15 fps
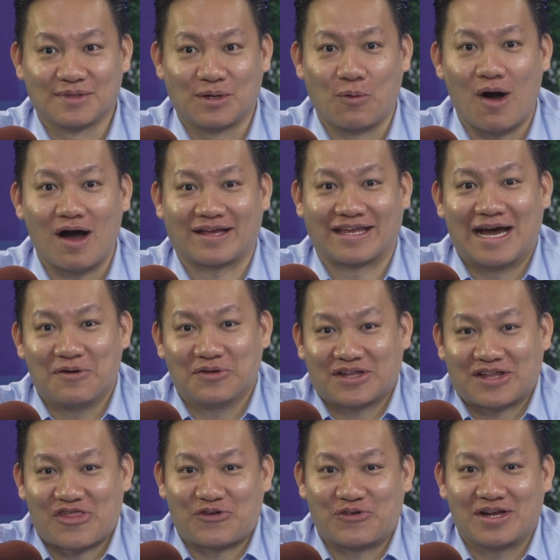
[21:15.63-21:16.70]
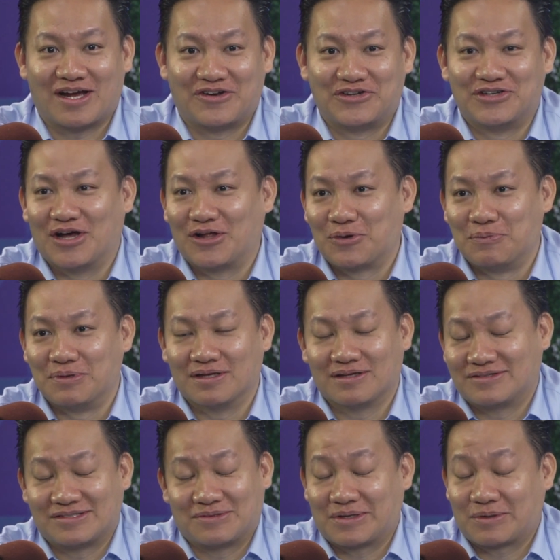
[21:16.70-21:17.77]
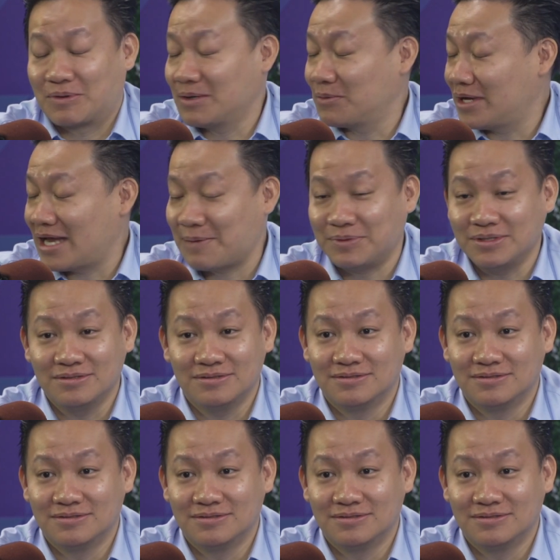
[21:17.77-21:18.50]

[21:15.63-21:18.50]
Walk out with like a $300 bill, just like, what happened?